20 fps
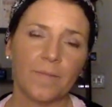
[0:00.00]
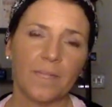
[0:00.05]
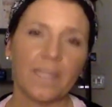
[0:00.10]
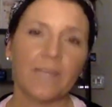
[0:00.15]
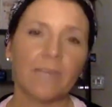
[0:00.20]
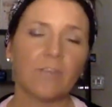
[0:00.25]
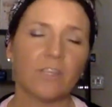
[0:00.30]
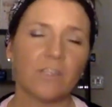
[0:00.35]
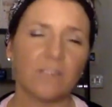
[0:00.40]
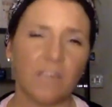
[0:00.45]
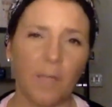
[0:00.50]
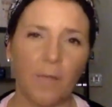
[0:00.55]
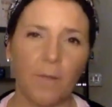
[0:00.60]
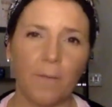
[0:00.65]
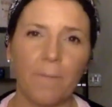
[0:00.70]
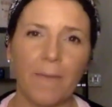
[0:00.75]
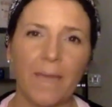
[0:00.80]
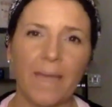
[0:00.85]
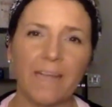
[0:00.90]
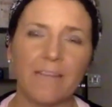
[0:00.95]
Now, just
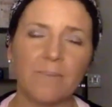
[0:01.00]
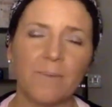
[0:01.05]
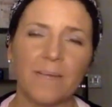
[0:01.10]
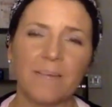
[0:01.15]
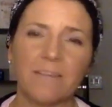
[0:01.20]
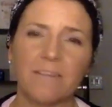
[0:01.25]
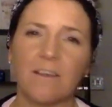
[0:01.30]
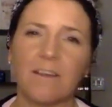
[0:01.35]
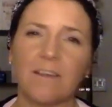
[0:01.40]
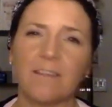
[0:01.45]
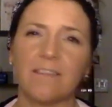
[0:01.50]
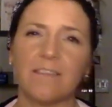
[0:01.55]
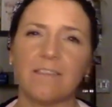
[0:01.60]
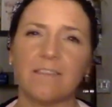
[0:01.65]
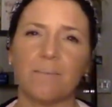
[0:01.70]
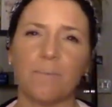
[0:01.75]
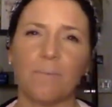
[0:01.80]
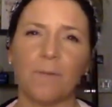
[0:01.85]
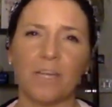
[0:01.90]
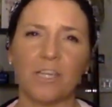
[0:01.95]
going back to anxiety and
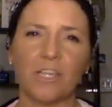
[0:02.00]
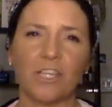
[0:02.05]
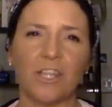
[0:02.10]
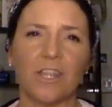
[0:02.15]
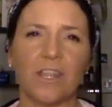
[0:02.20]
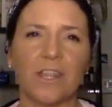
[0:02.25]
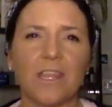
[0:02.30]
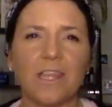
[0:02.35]
depression,